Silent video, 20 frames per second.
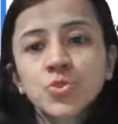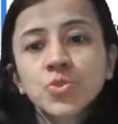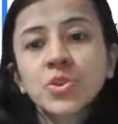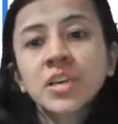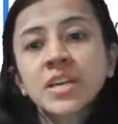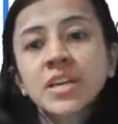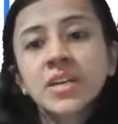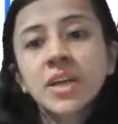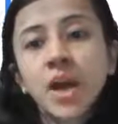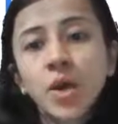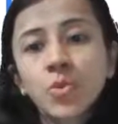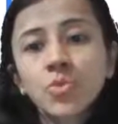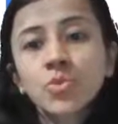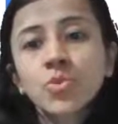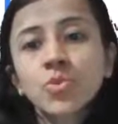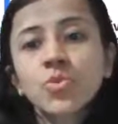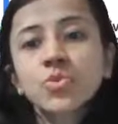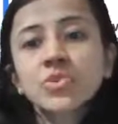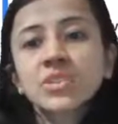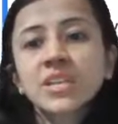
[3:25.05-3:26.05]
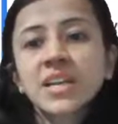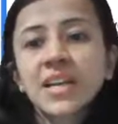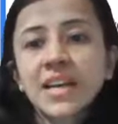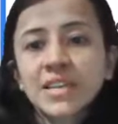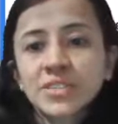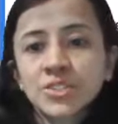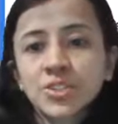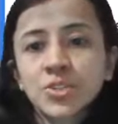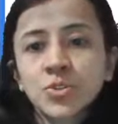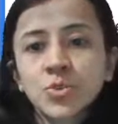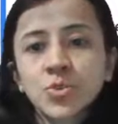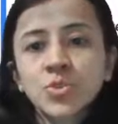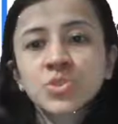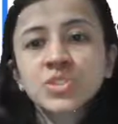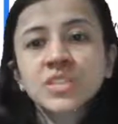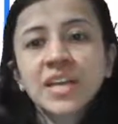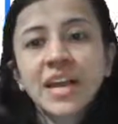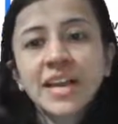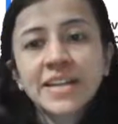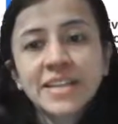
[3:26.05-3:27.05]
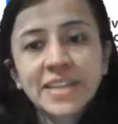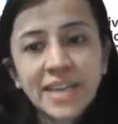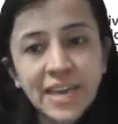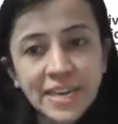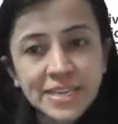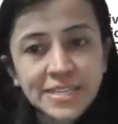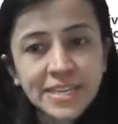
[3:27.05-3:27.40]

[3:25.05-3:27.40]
you can download the lecture notes and get